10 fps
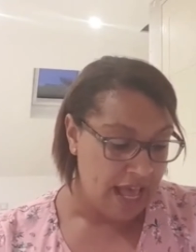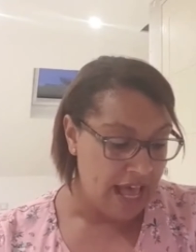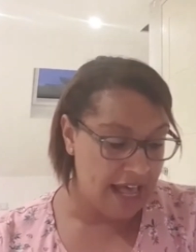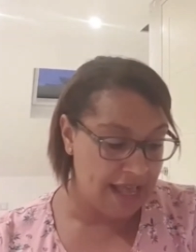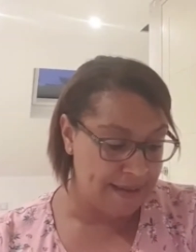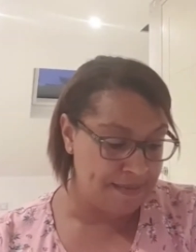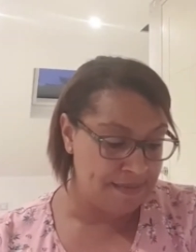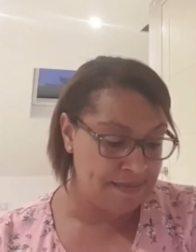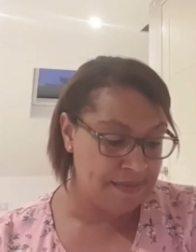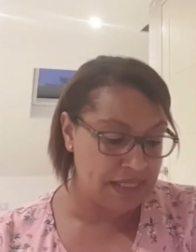
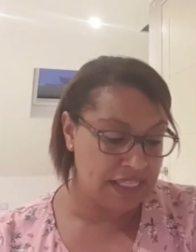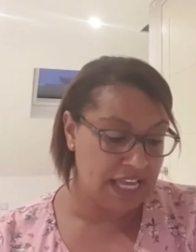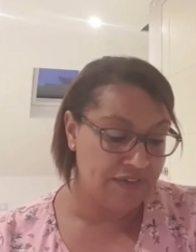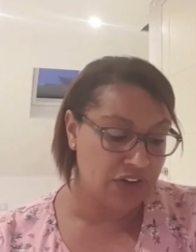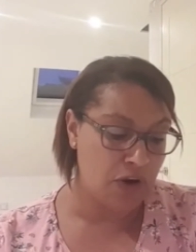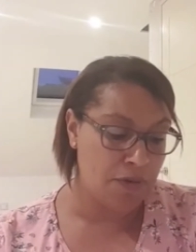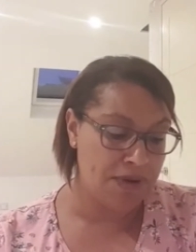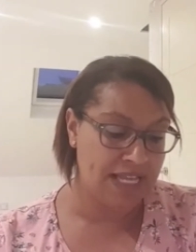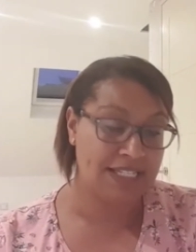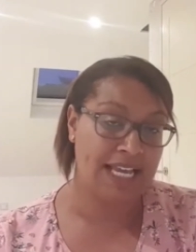The other
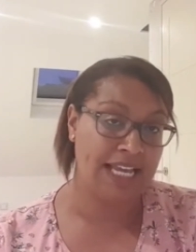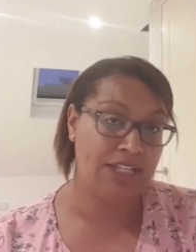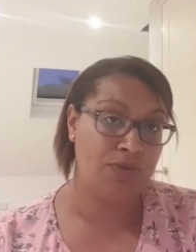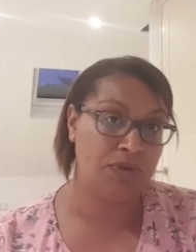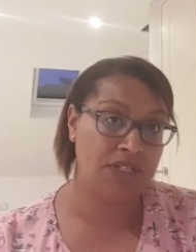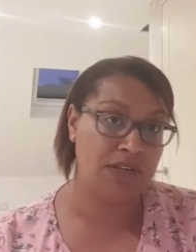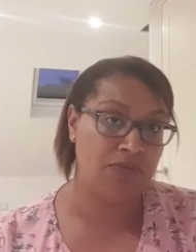complex case was,